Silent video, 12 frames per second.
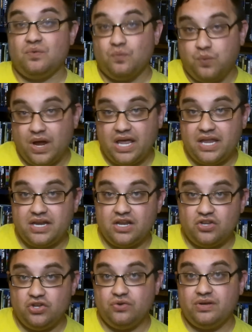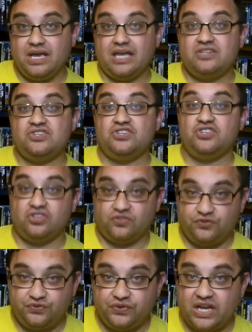when you get into just
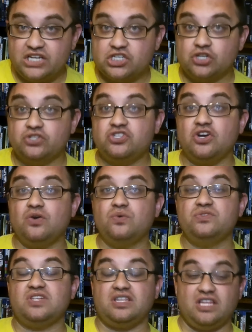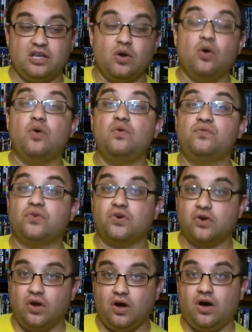facial tones and the
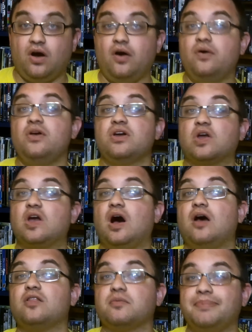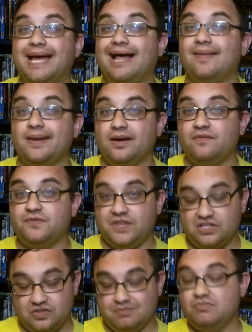overall color palette of
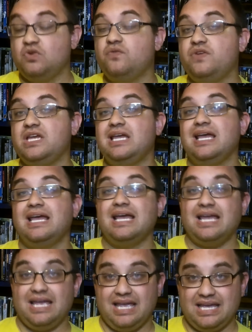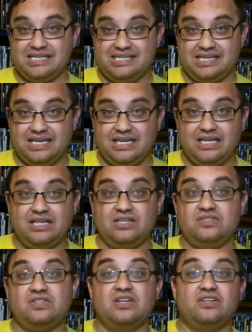this movie, it
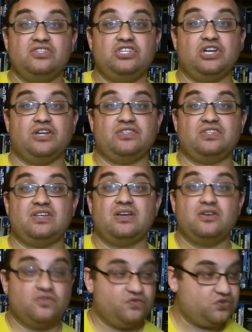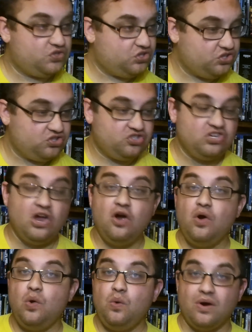is just
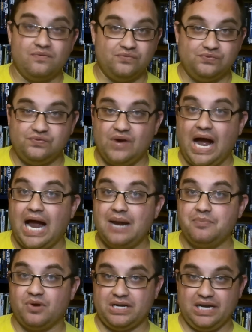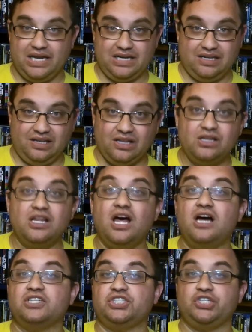so vibrant and
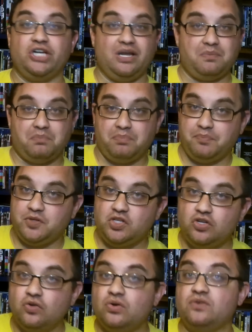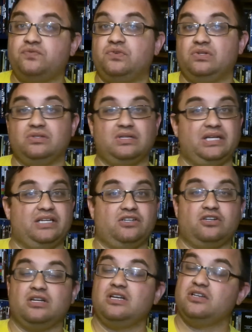lush and beautiful
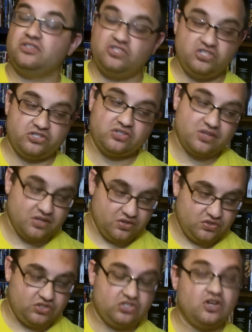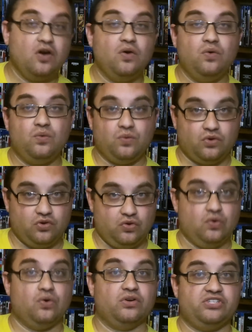and just so
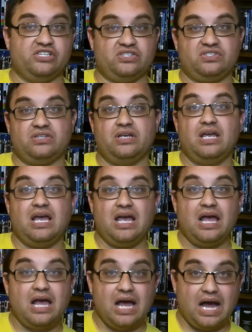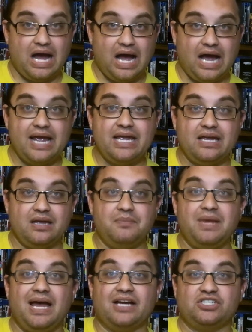gorgeous. I
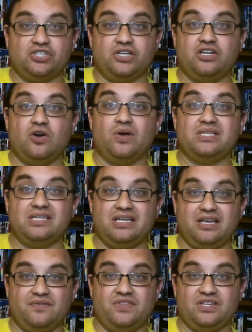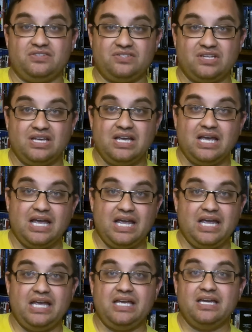am actually going to give this
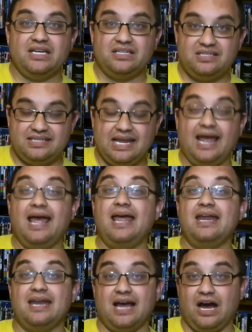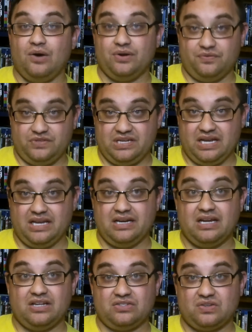a 10 out of
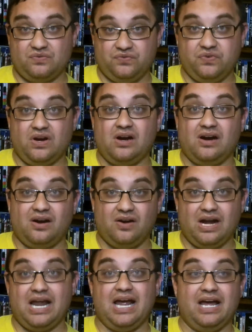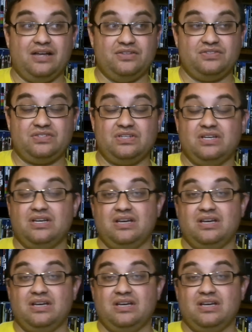10 as far as